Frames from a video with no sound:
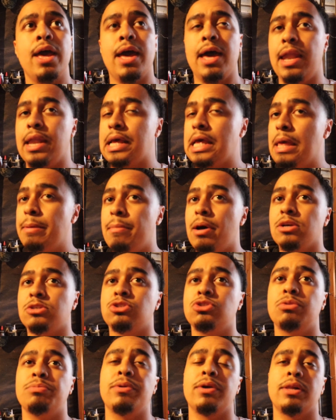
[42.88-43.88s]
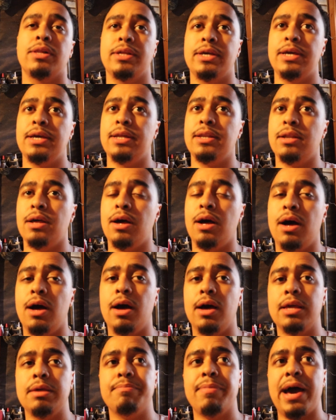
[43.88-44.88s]
and it came out super clean.
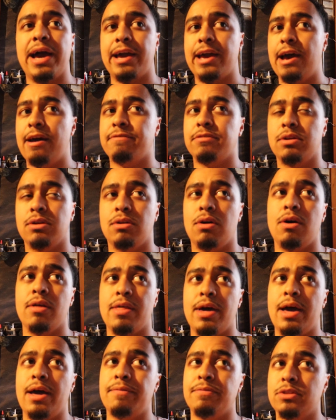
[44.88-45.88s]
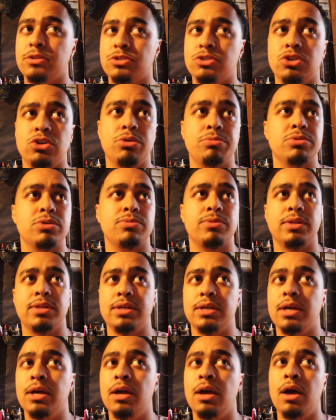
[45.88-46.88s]
He back halved it and all that. The tubes are
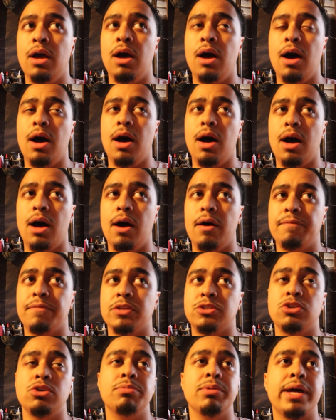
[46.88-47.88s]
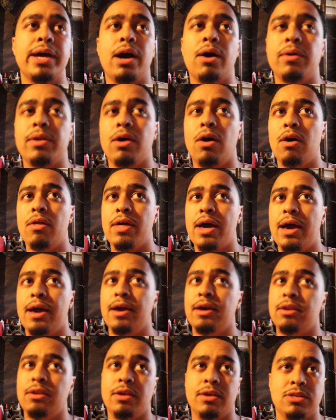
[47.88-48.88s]
really, the tube layout and all
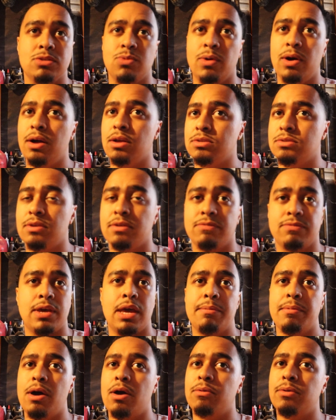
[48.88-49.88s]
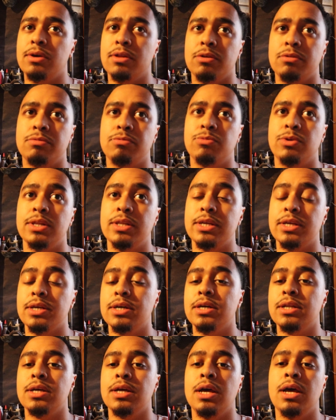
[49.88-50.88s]
that, and his welds have came out really
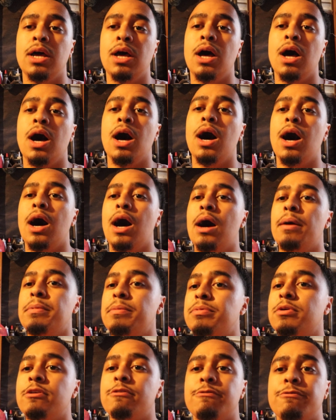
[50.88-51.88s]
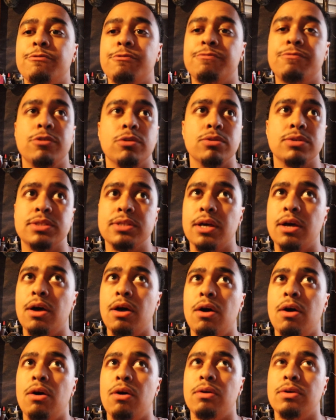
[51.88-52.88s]
good. He put a fuel
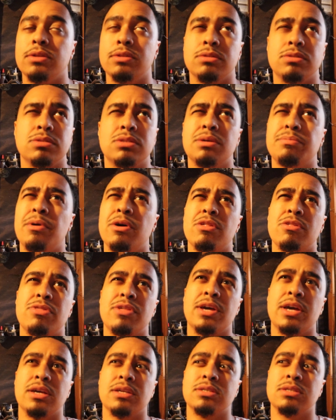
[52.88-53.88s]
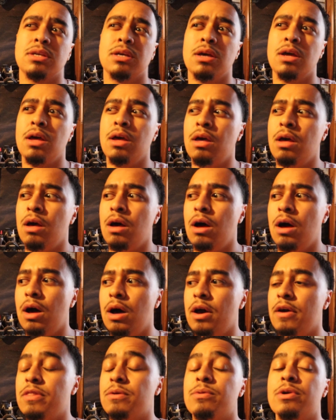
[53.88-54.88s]
cell and some other things
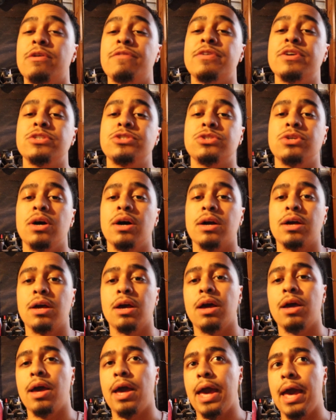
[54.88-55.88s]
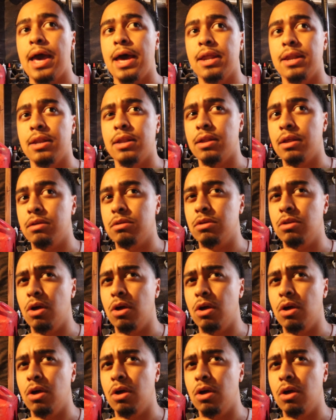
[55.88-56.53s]
in the rear of his truck, and